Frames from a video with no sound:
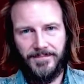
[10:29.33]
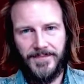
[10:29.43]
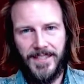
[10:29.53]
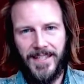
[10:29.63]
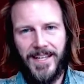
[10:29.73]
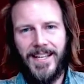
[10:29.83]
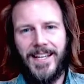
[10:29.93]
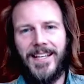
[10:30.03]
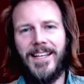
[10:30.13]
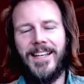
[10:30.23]

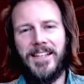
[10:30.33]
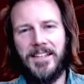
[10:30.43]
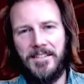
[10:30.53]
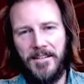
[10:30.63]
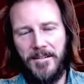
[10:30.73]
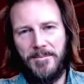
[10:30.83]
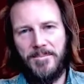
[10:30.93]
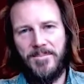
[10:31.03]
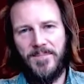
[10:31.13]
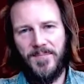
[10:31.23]

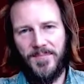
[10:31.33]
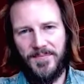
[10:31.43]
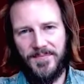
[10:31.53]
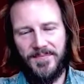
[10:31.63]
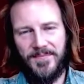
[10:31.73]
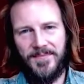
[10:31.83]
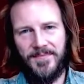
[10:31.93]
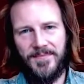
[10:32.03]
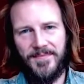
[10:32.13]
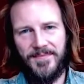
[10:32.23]

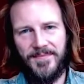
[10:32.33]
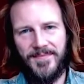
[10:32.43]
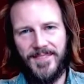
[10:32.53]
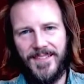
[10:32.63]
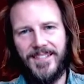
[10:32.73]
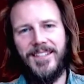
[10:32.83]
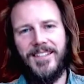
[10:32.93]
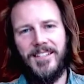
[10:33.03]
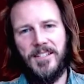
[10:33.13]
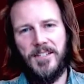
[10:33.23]

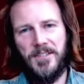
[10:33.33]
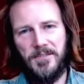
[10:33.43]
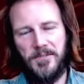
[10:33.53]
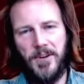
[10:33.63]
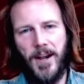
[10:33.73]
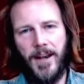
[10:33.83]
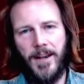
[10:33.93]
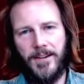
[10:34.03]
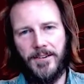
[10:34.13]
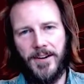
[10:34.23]

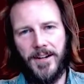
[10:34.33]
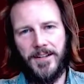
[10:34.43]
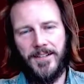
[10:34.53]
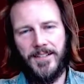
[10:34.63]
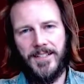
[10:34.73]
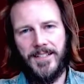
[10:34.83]
(not speaking)